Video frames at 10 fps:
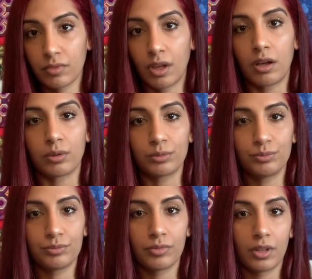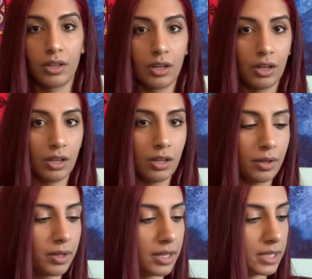Oh,
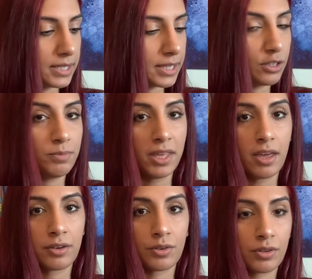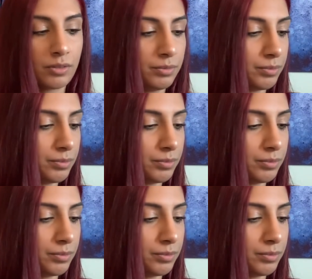excuse me, candle.